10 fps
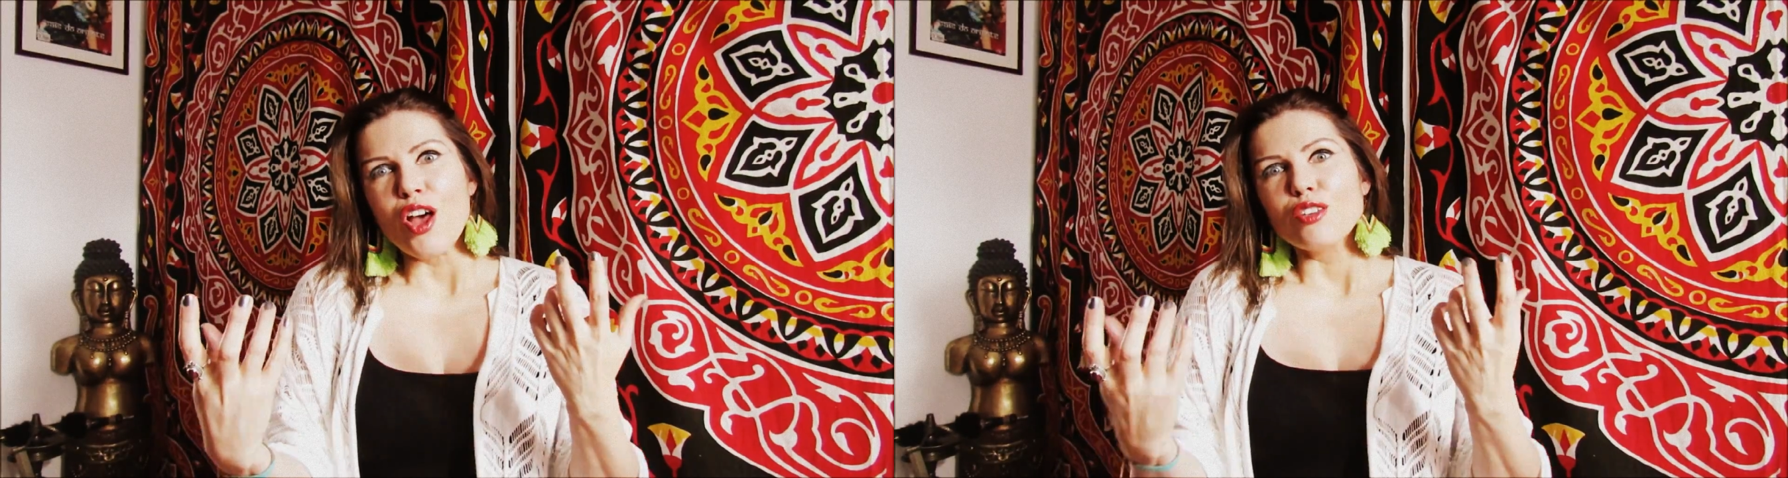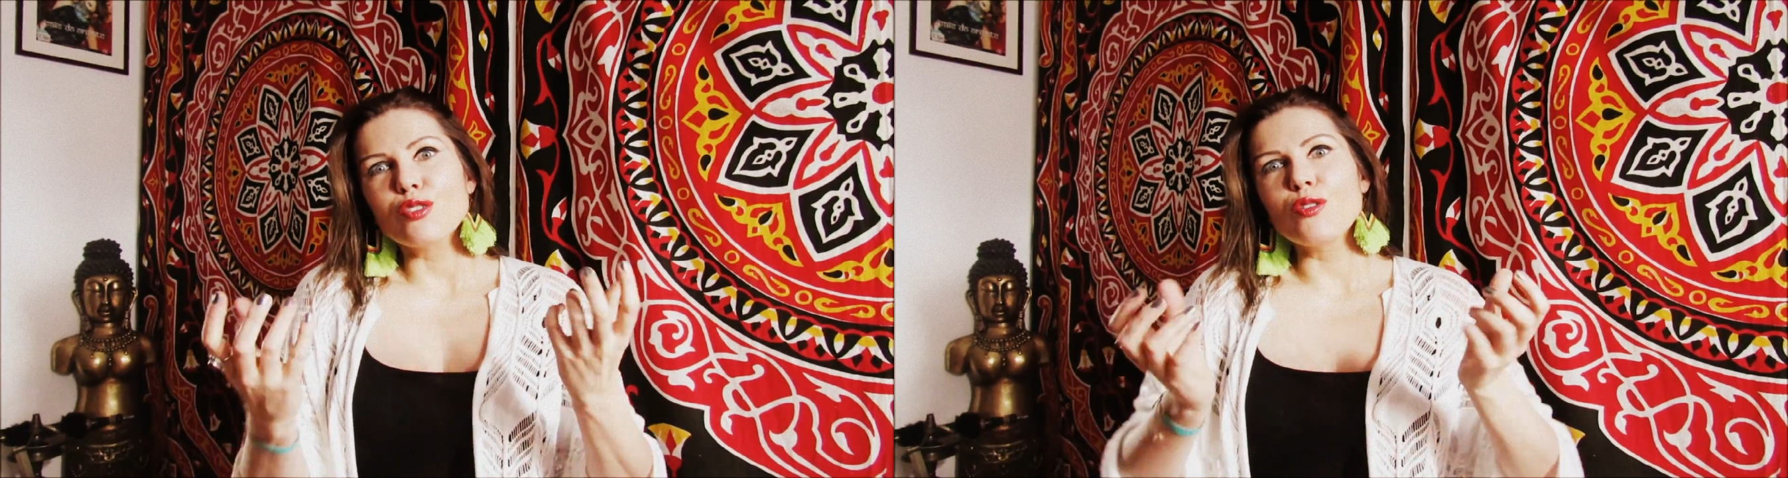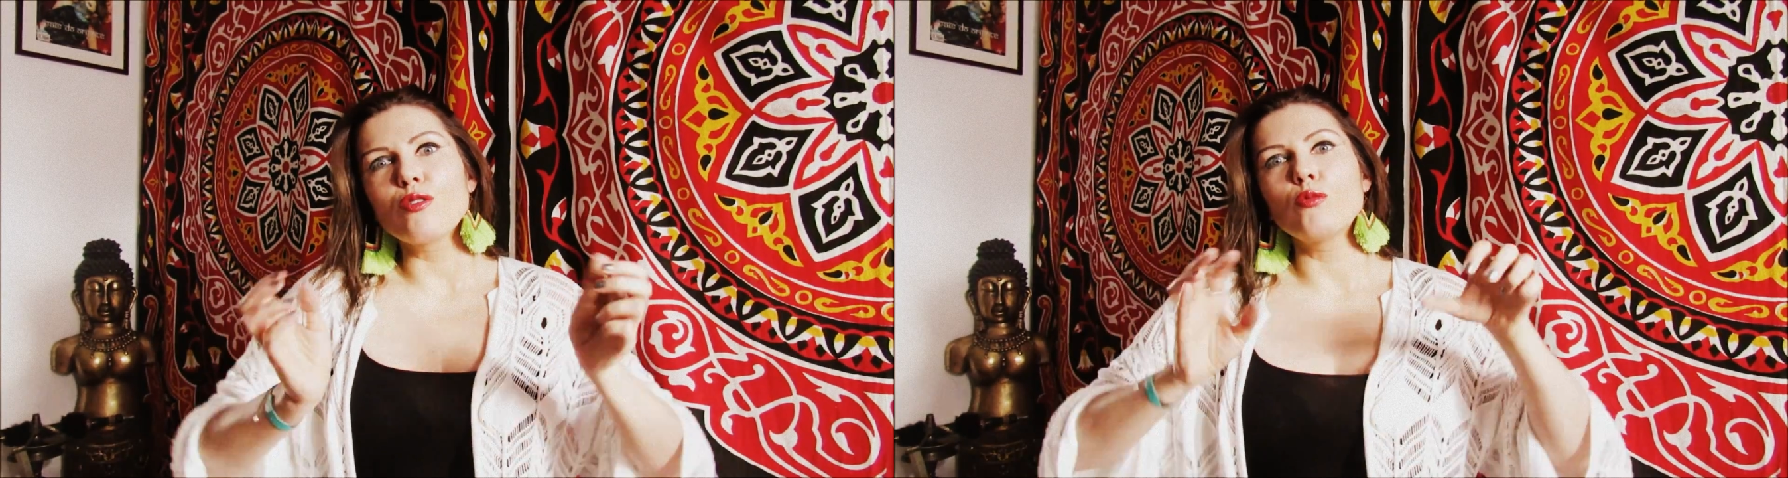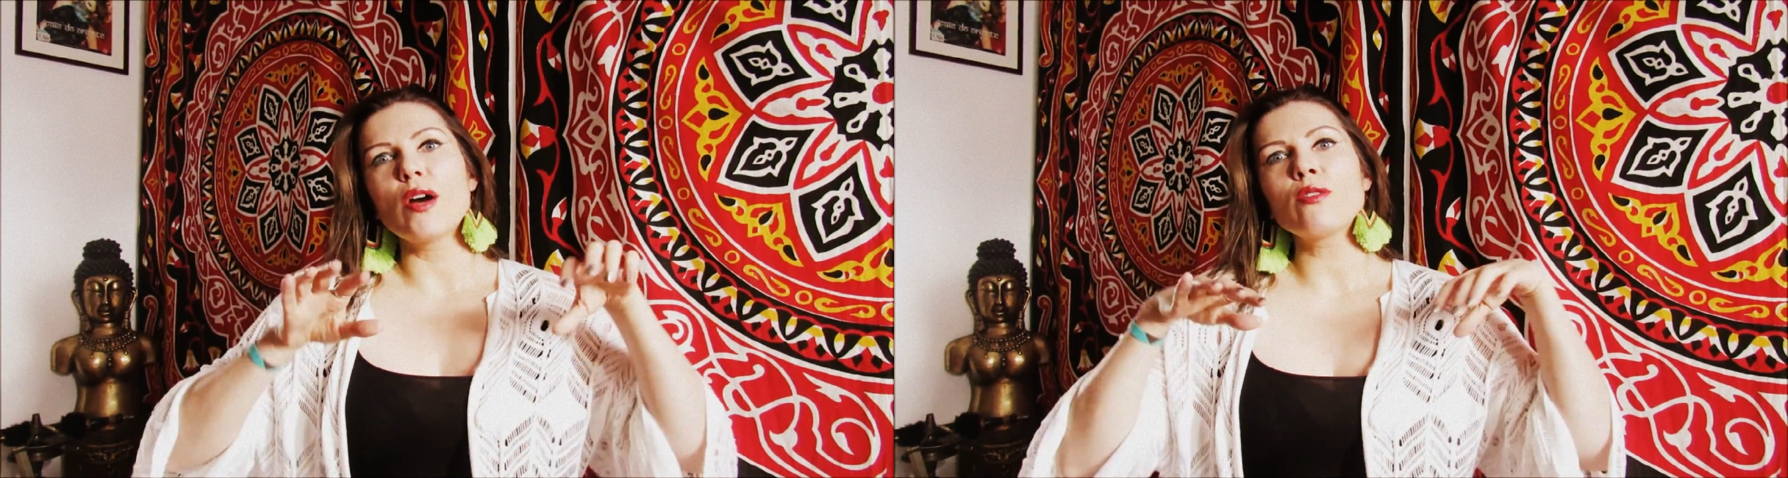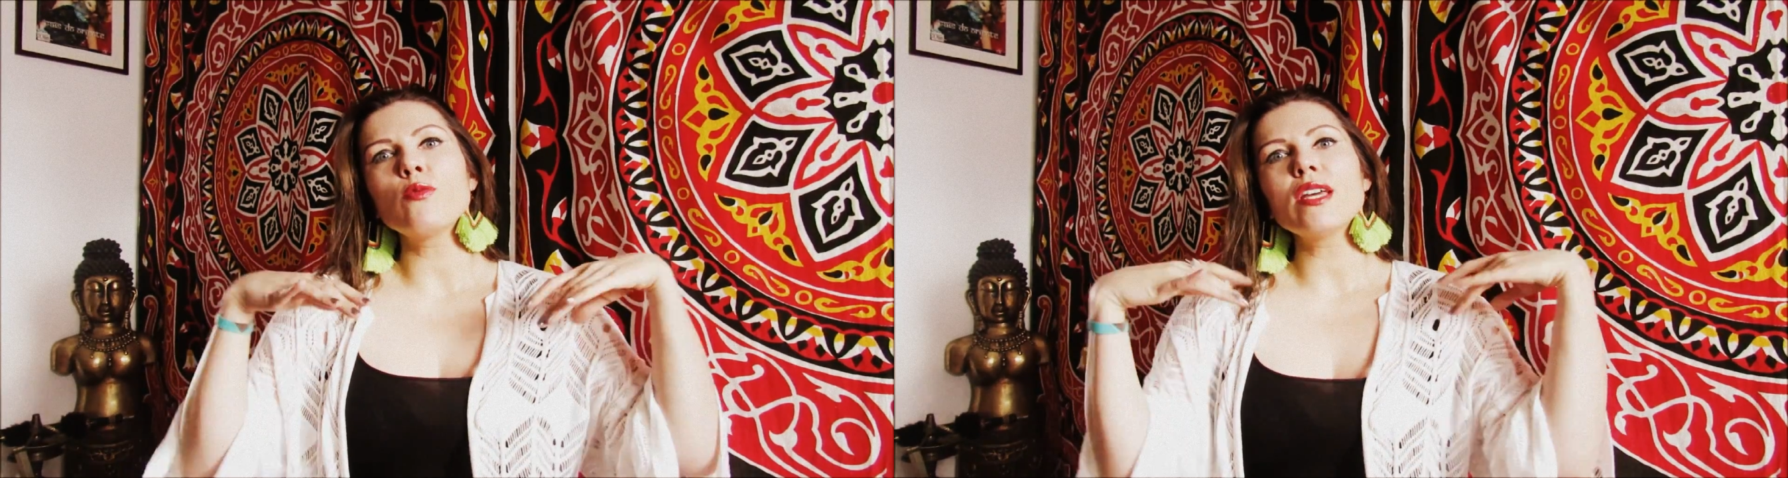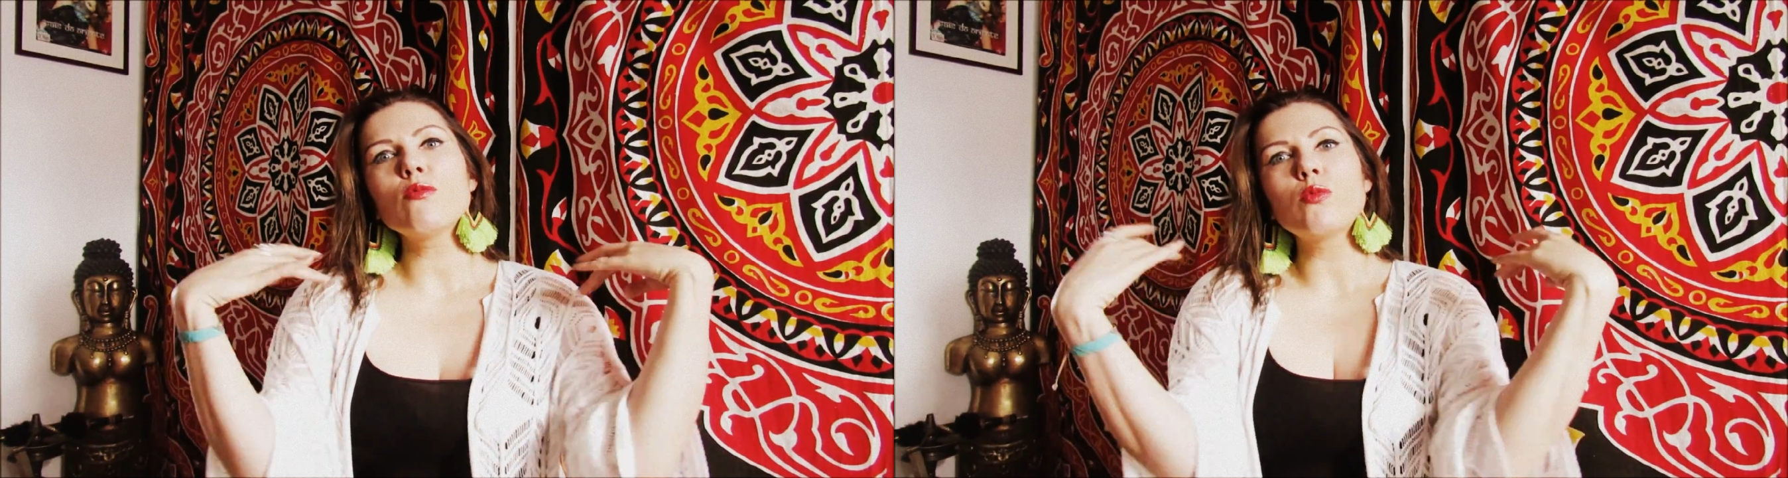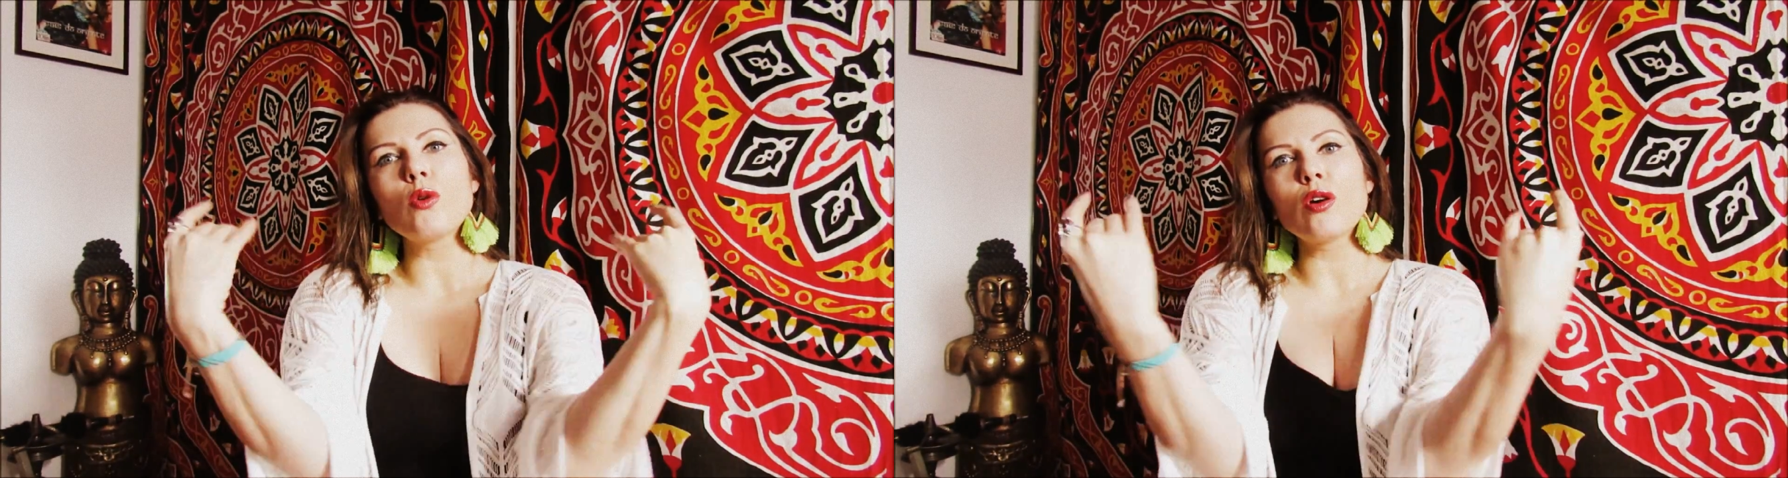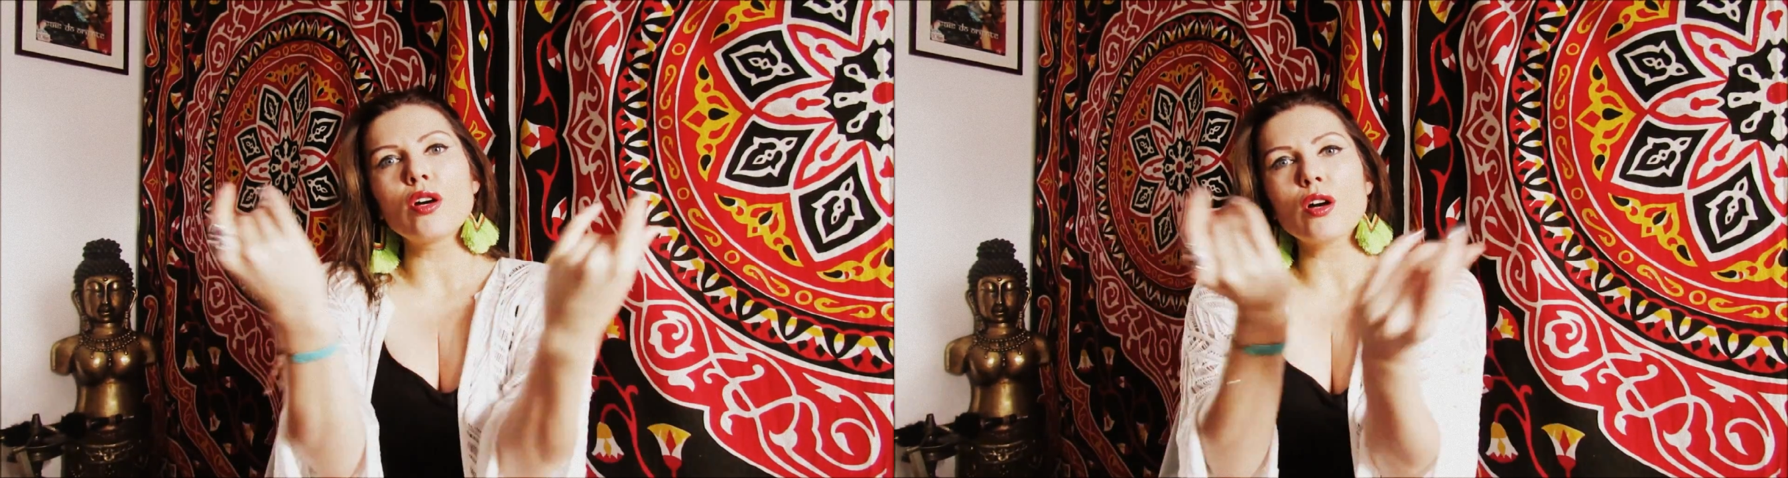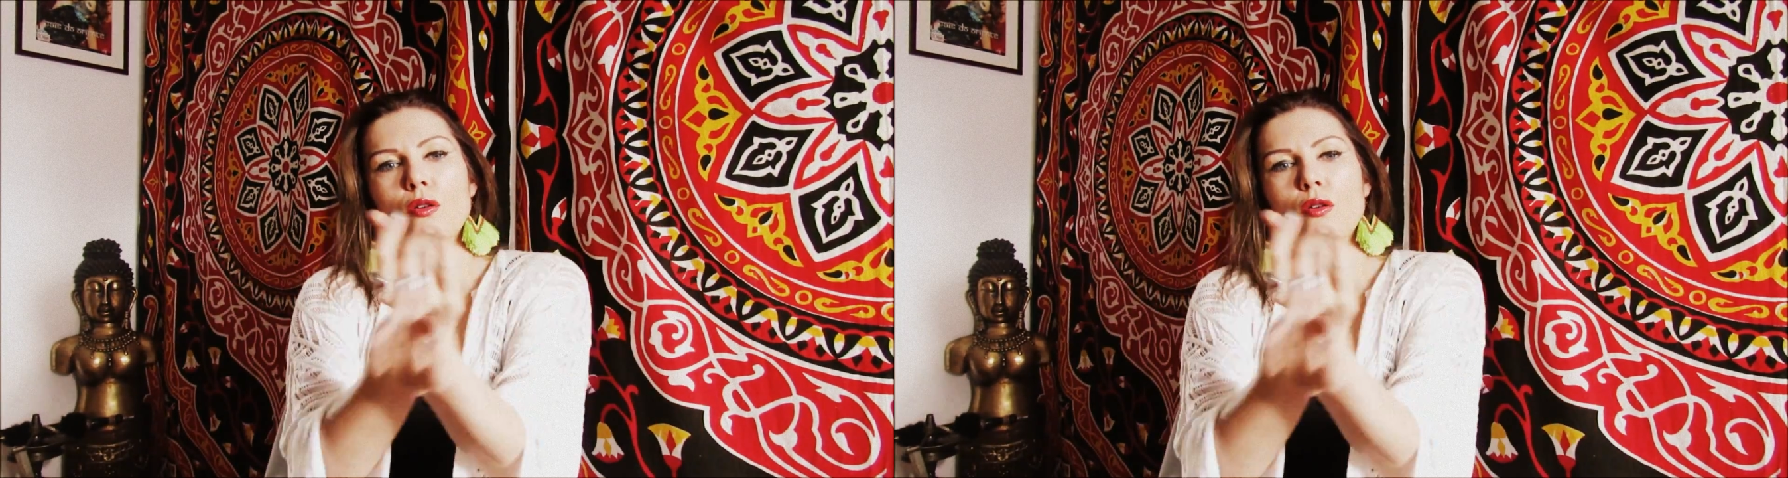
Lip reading: So when we work